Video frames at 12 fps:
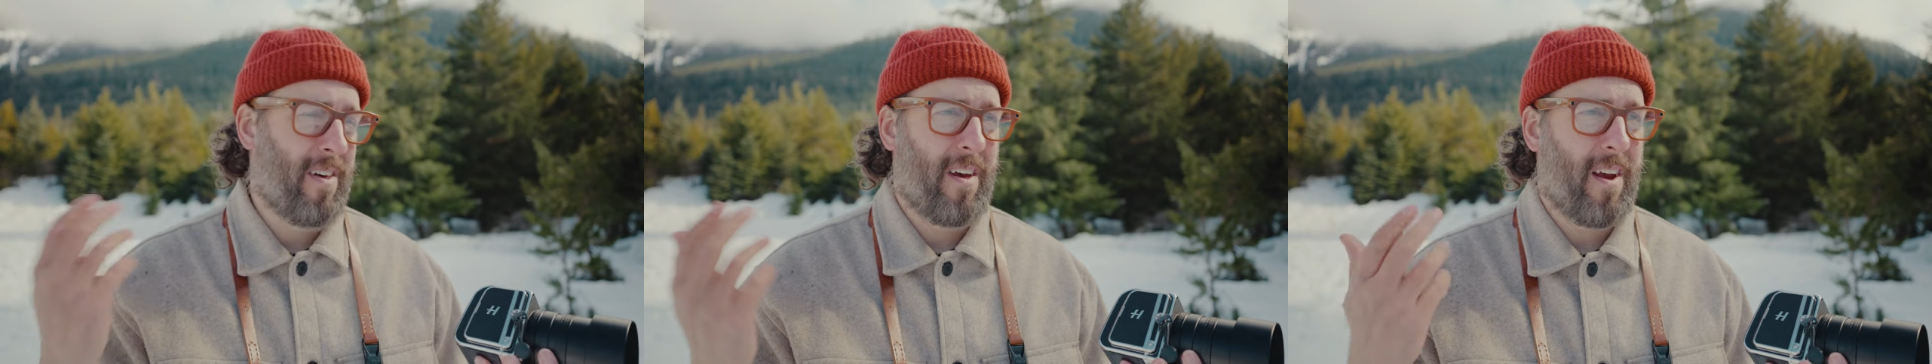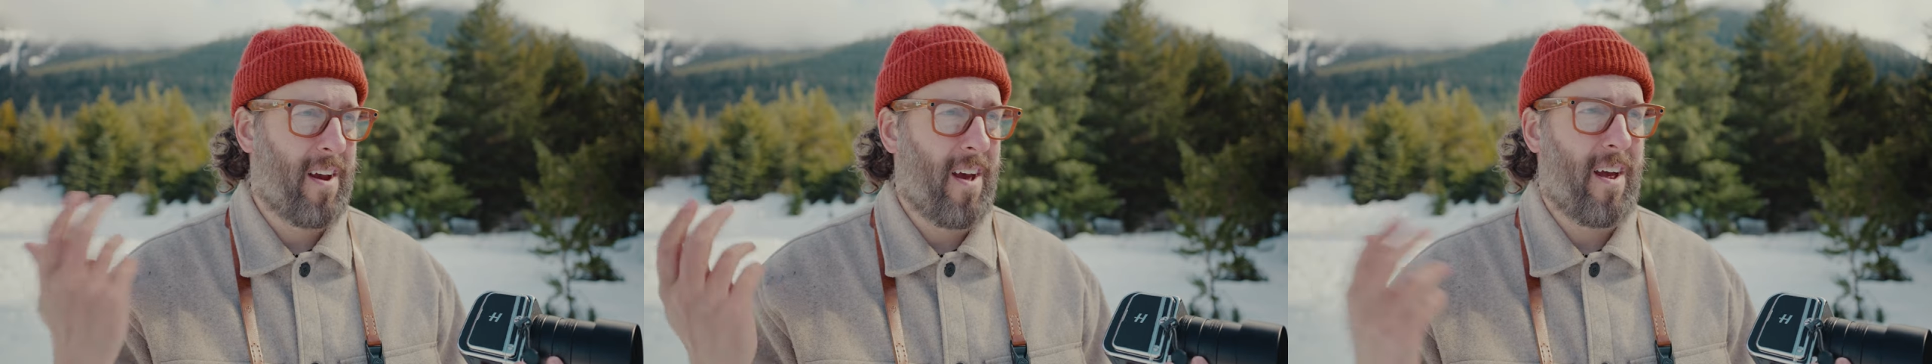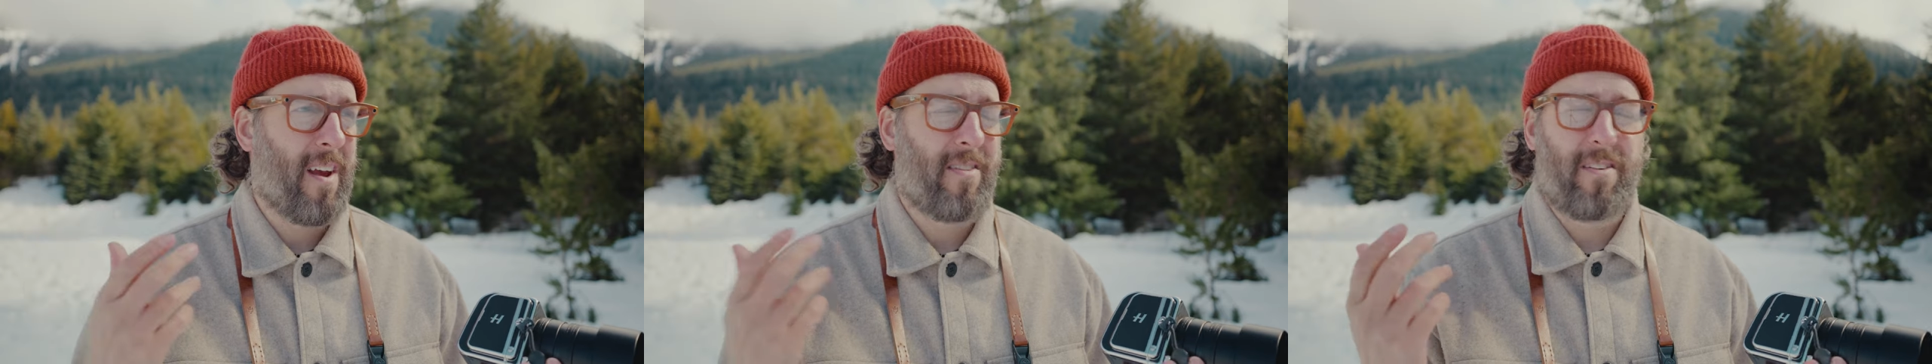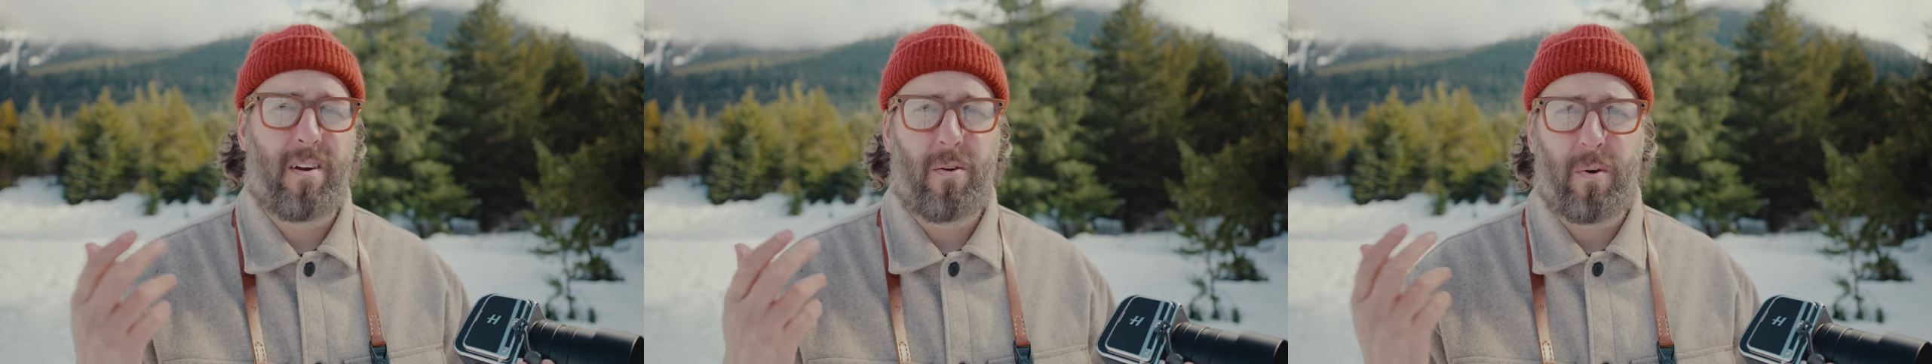I
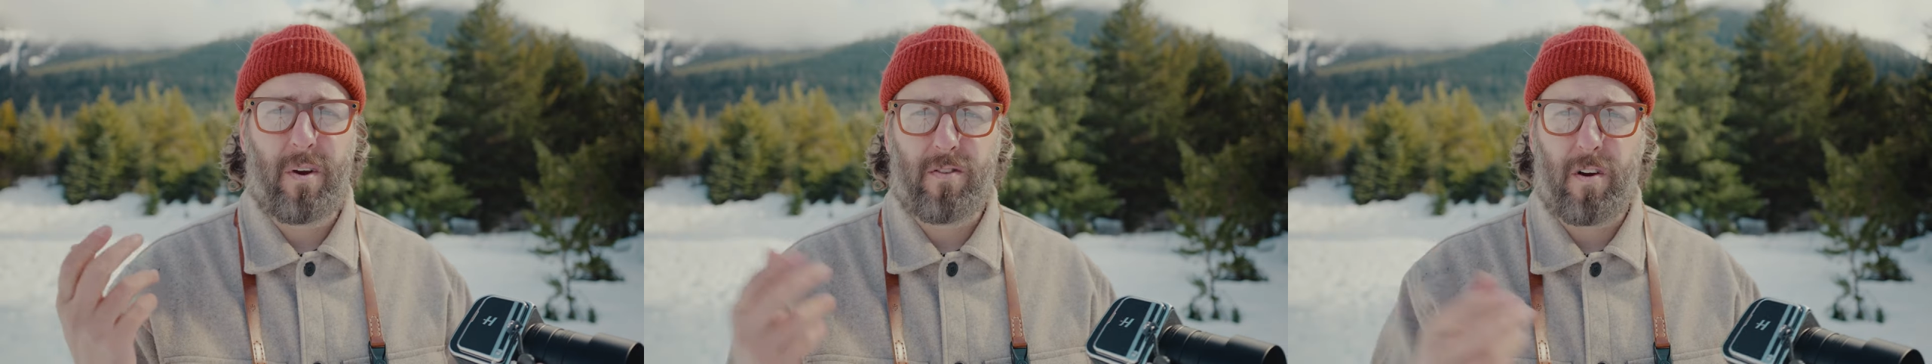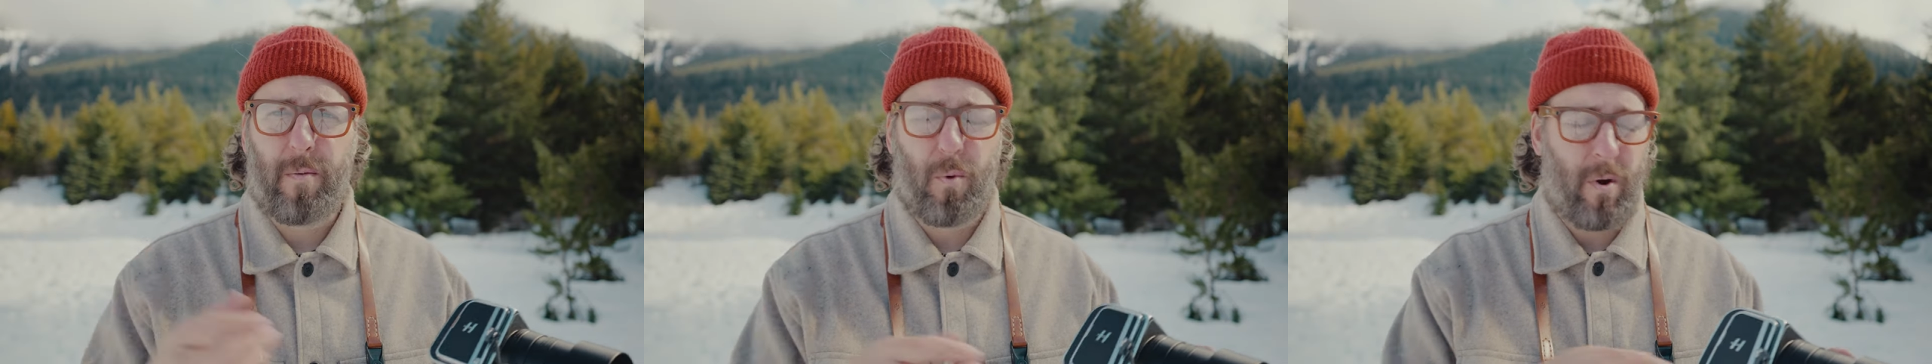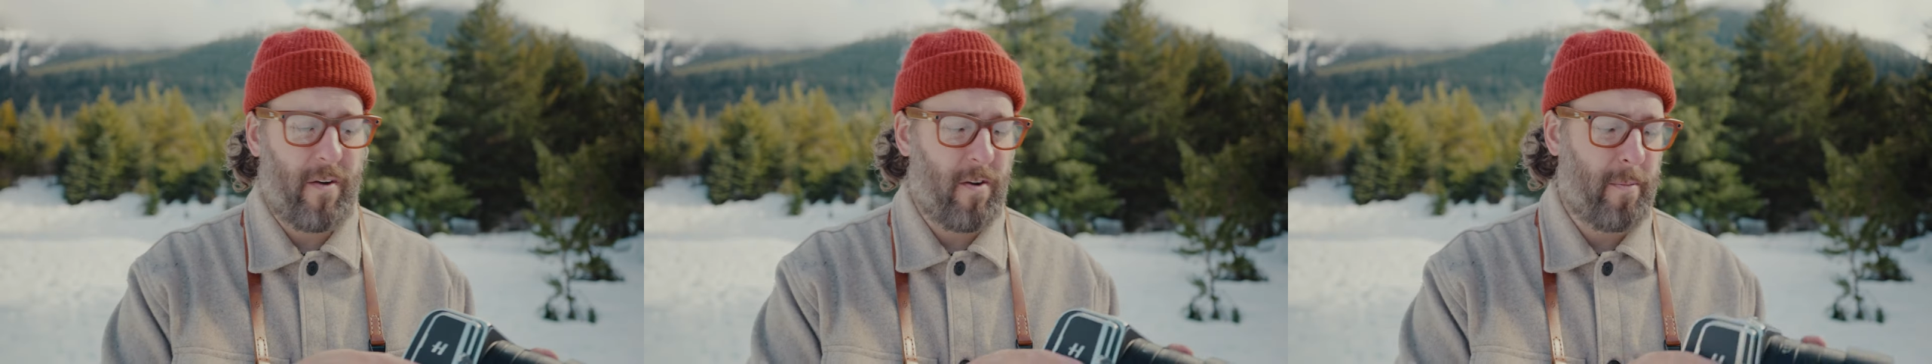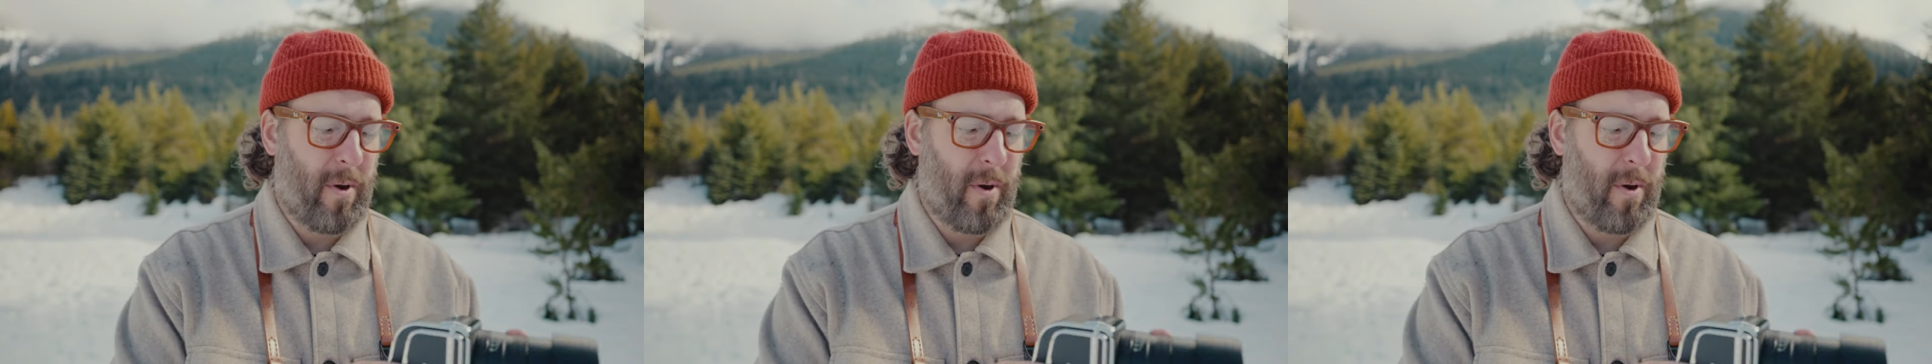guess, an annoying term or whatever,